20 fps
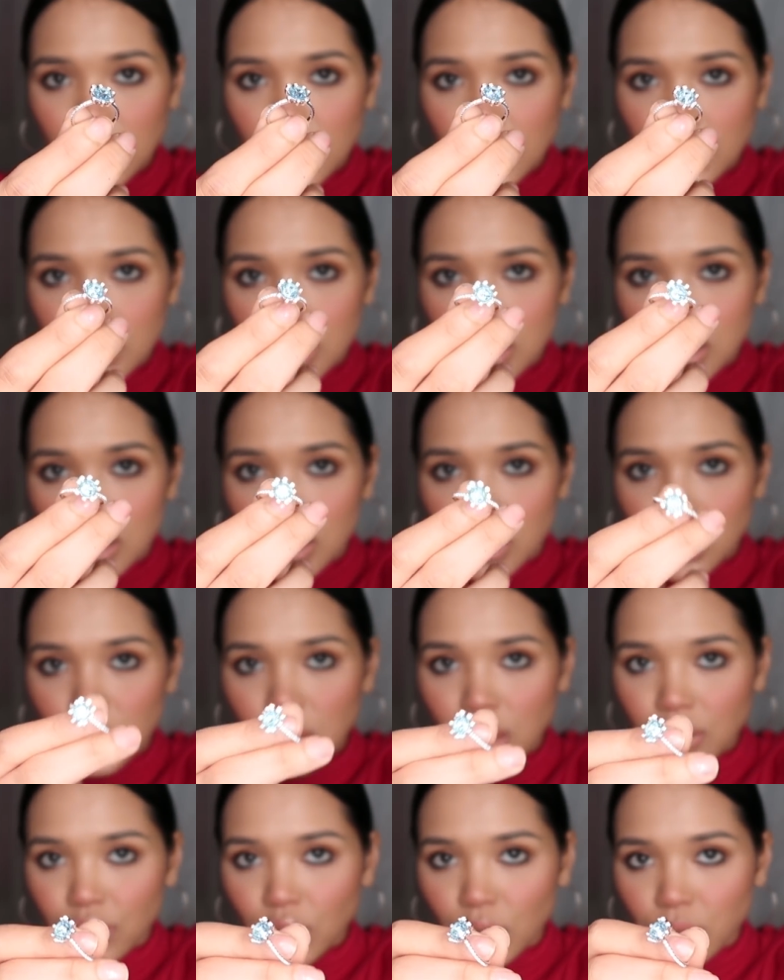it's
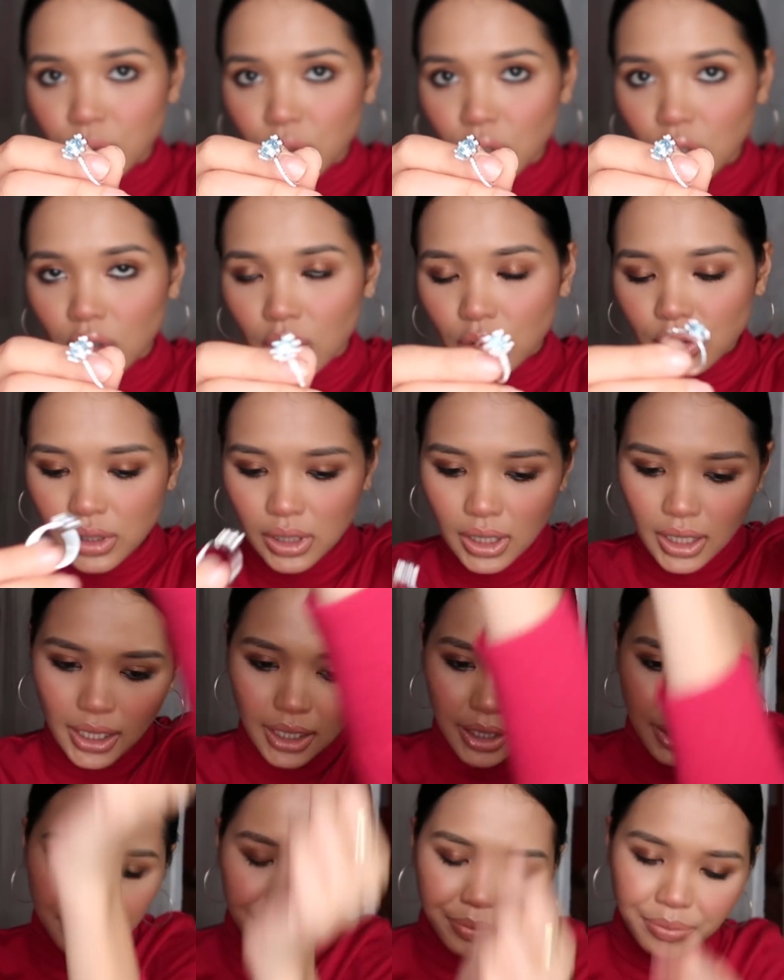cincin from
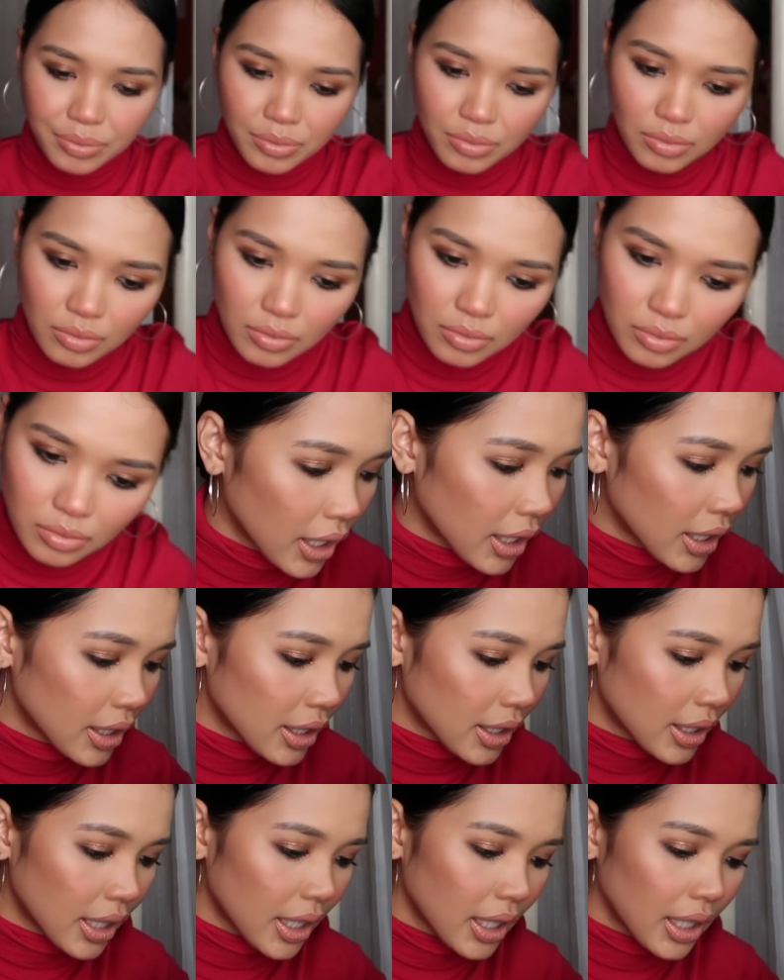Swarovski.
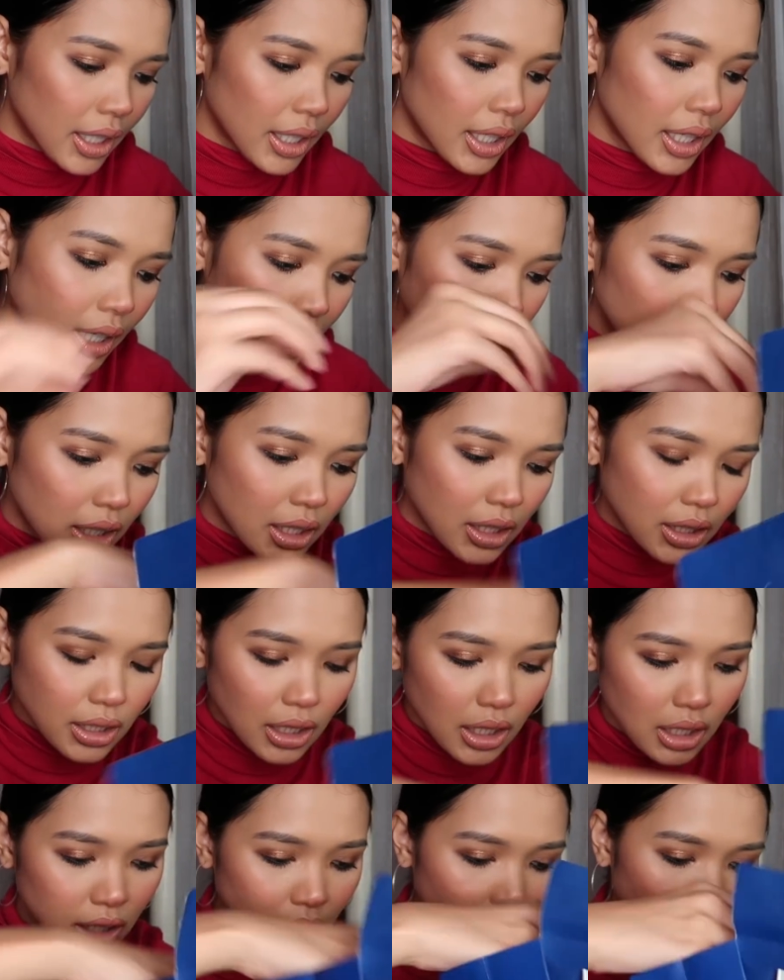And
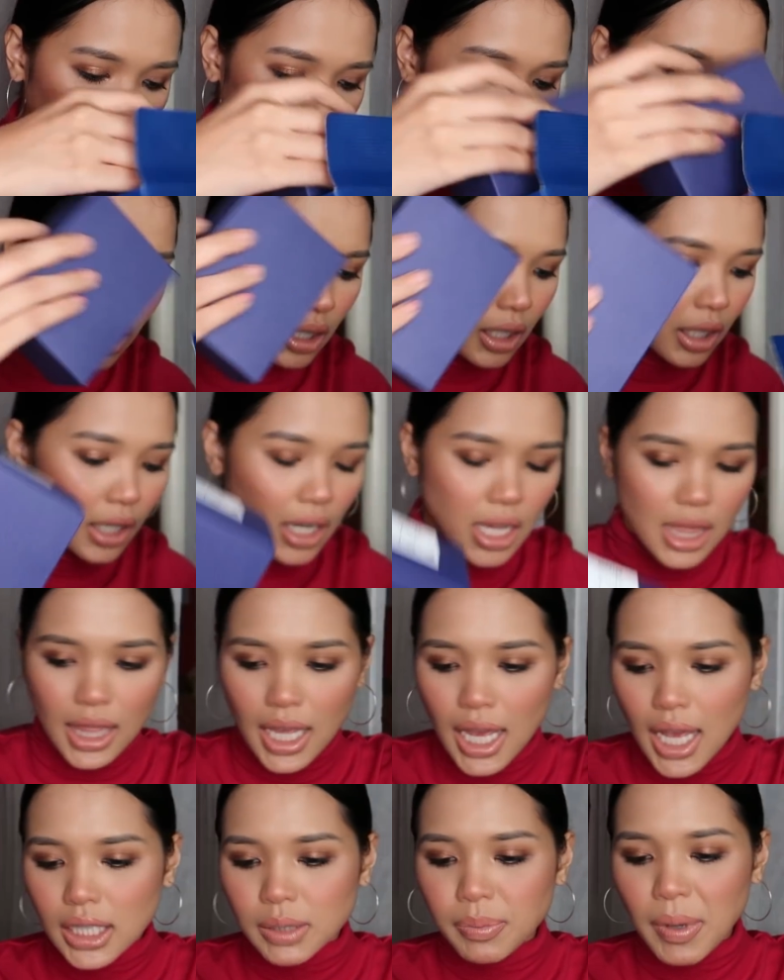then
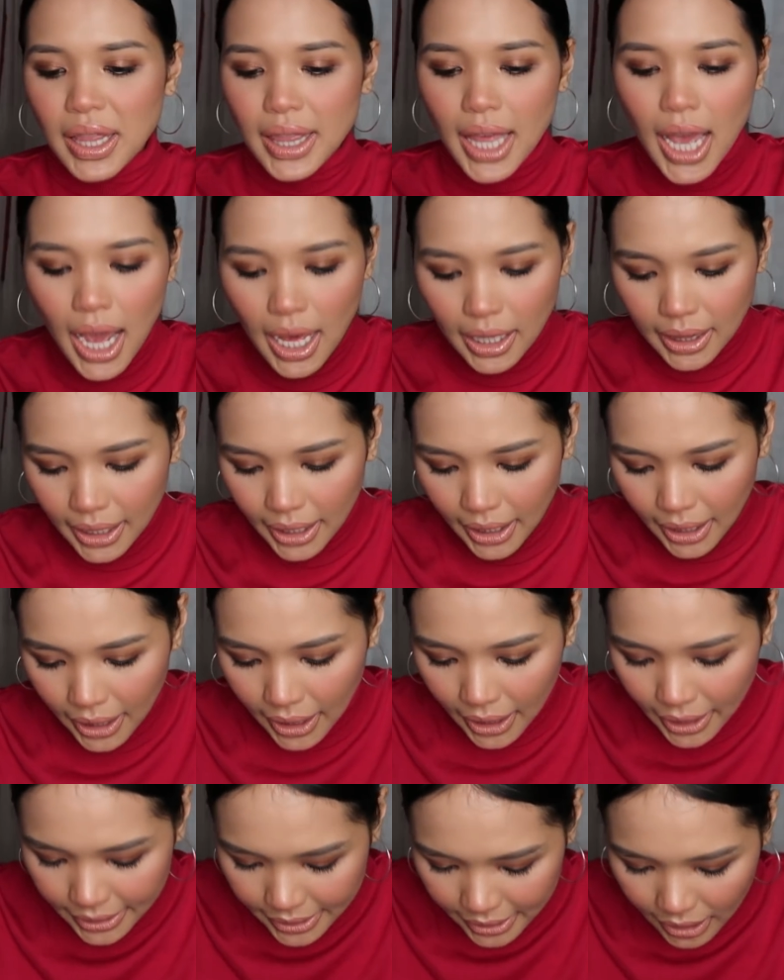last but not
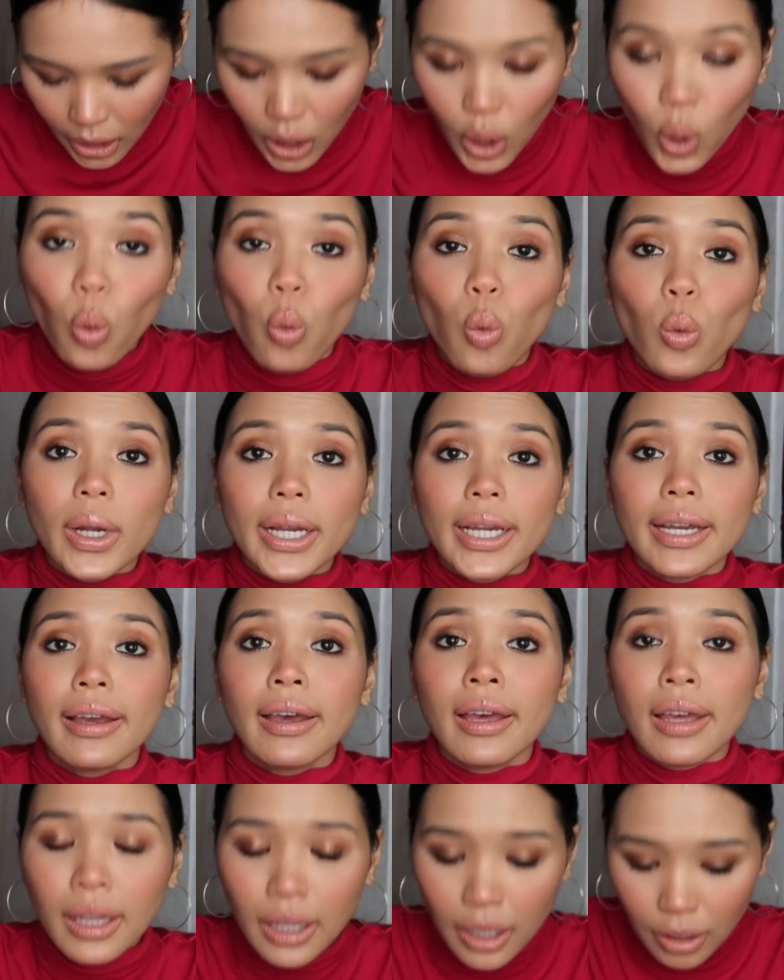least, we
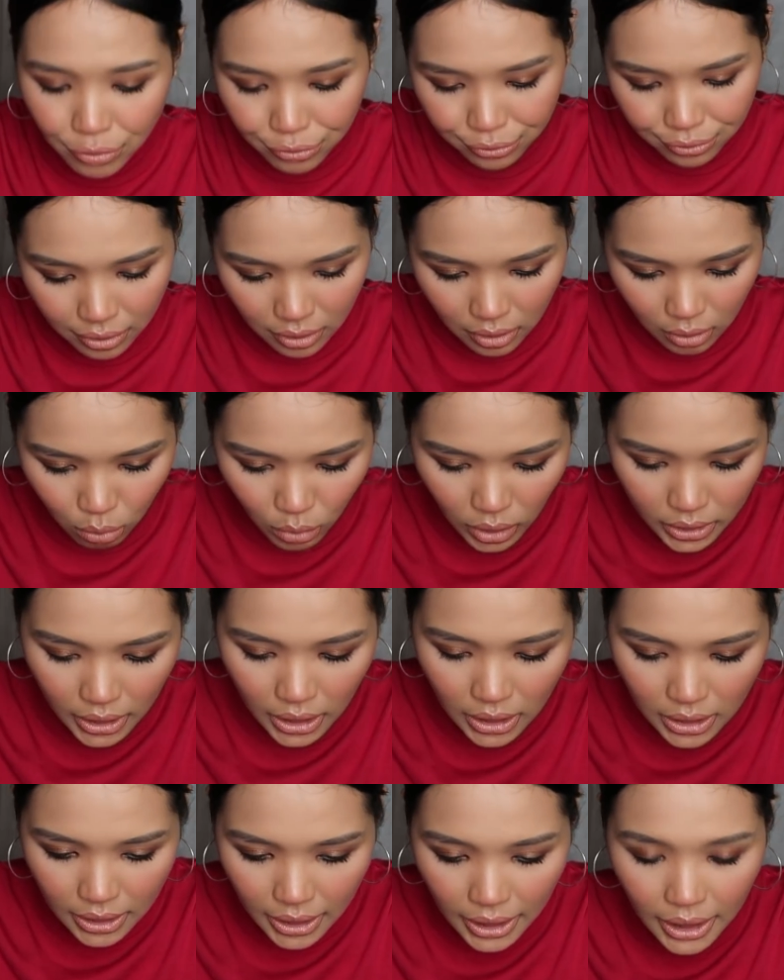have, what
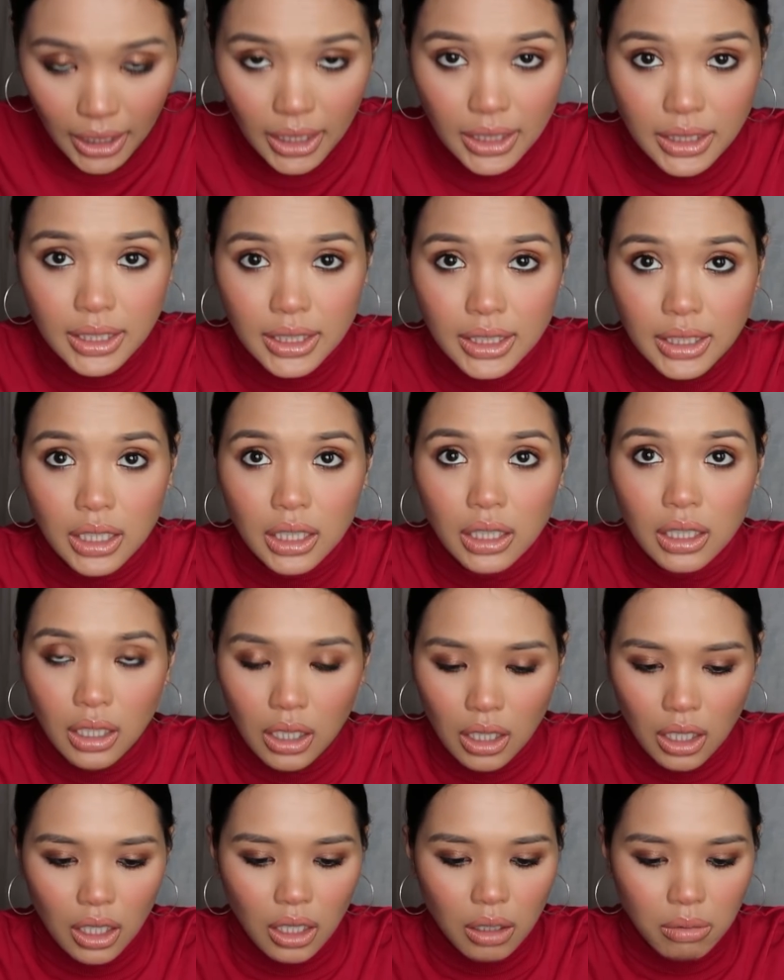is this?
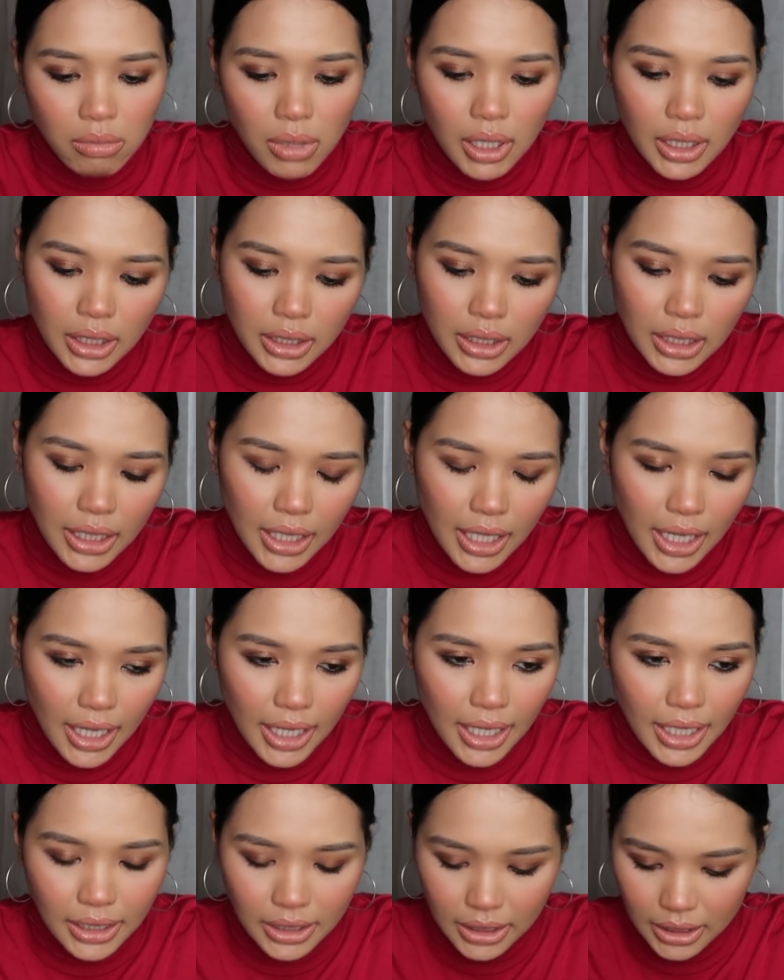Mari kita
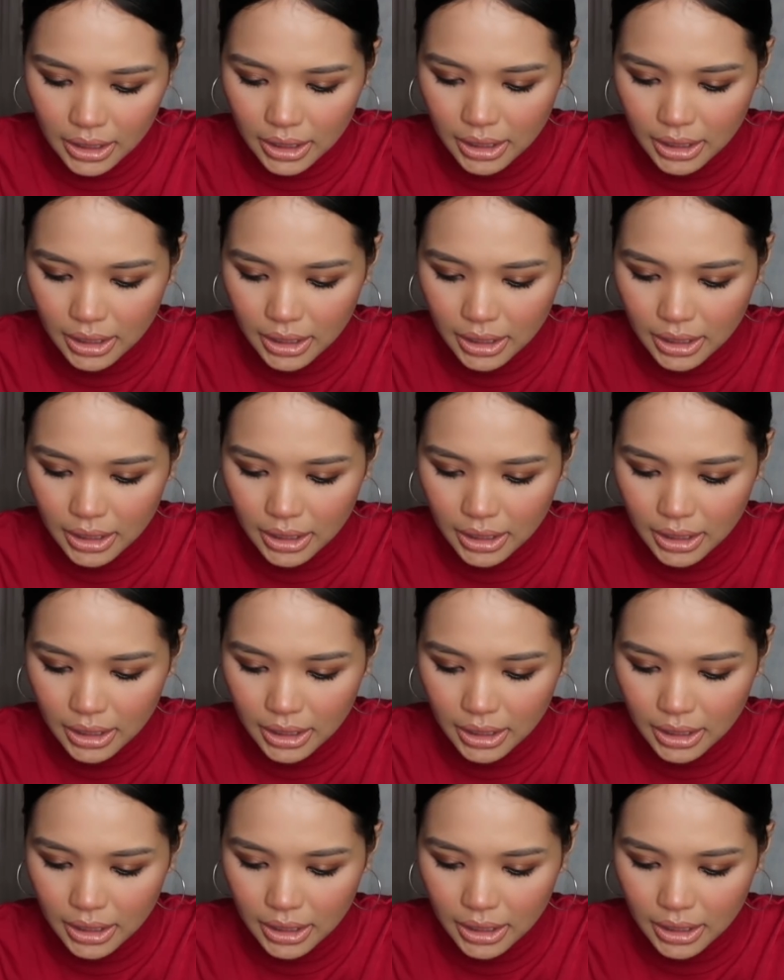lihat.